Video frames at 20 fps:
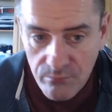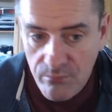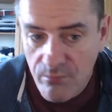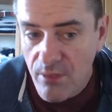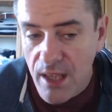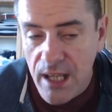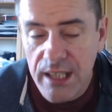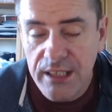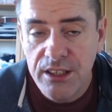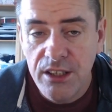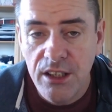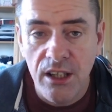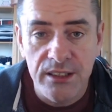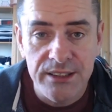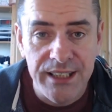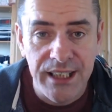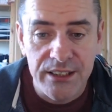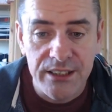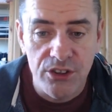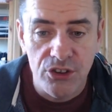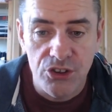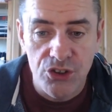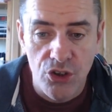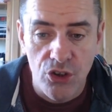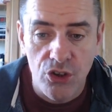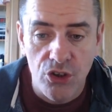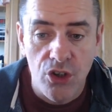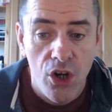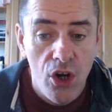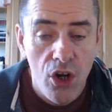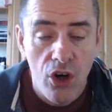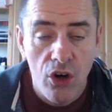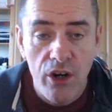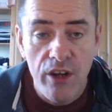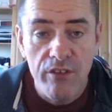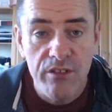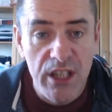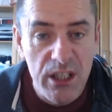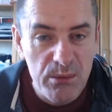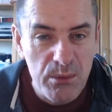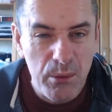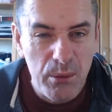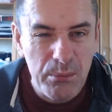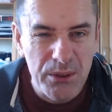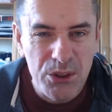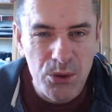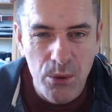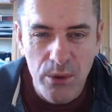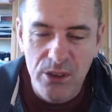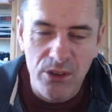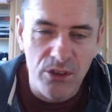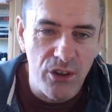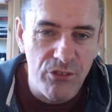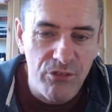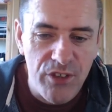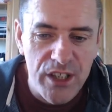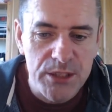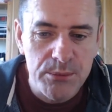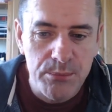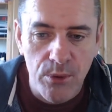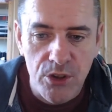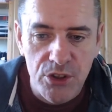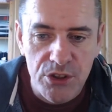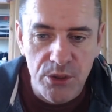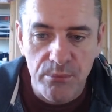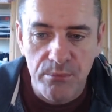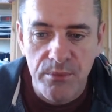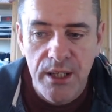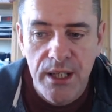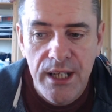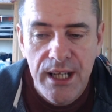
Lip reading: hit the contact us joke, or even hit them up on Twitter or Facebook or something